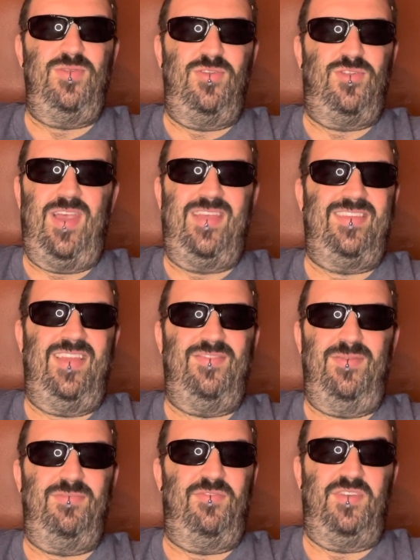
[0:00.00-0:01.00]
chastise
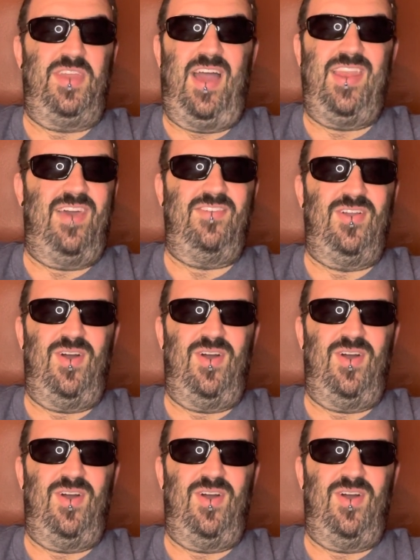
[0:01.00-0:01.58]
films for not having